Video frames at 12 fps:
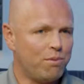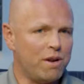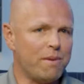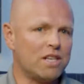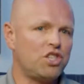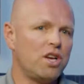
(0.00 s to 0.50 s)

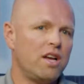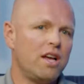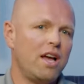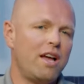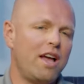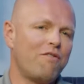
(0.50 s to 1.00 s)
Pretty much
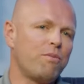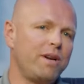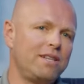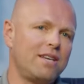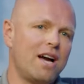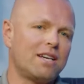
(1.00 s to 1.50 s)

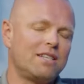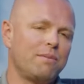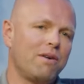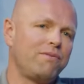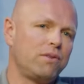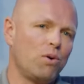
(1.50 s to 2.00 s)
everybody talks
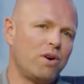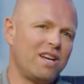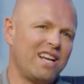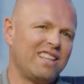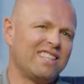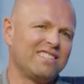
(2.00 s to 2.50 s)
about
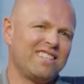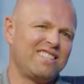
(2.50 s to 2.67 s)
Florida